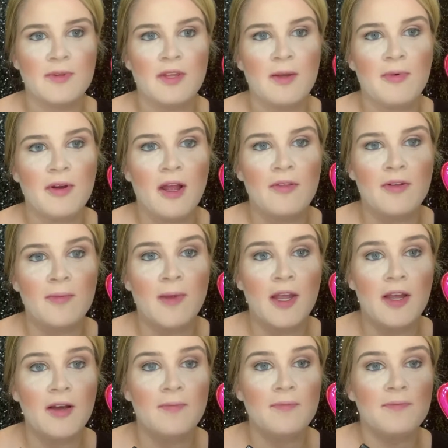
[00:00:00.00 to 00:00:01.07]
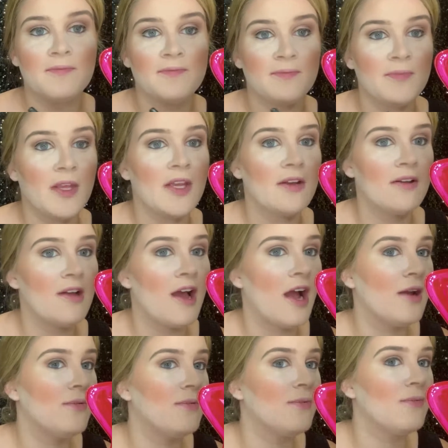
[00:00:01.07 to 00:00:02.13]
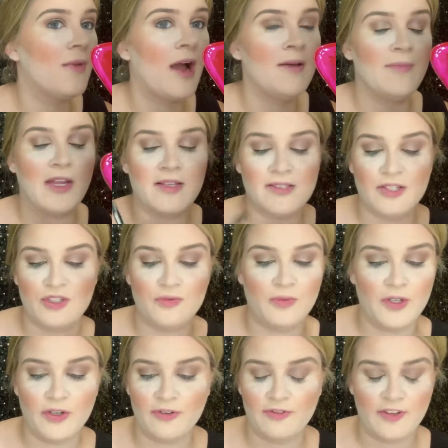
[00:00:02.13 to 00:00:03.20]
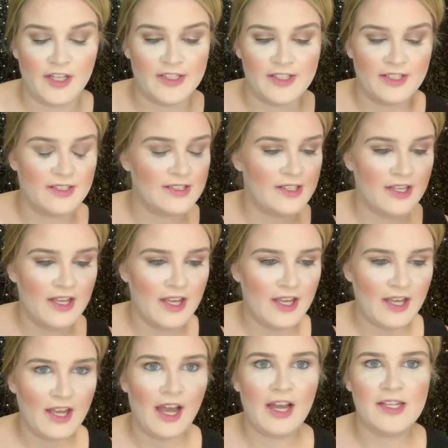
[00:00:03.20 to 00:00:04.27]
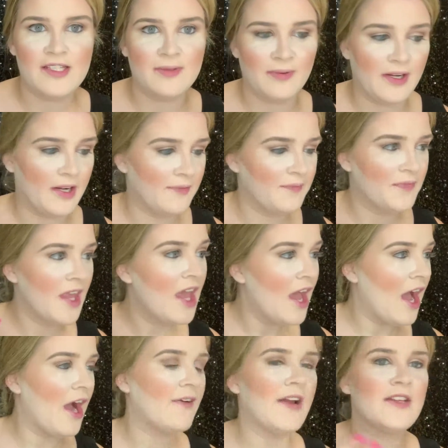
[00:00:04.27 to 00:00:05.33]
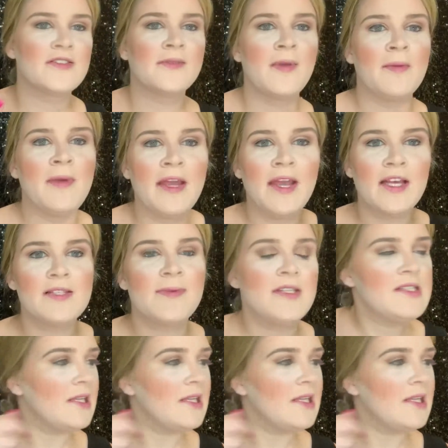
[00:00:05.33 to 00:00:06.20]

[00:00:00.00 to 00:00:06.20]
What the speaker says: when they put on their makeup? Me. I make such weird faces, I swear. All right, so my bake has been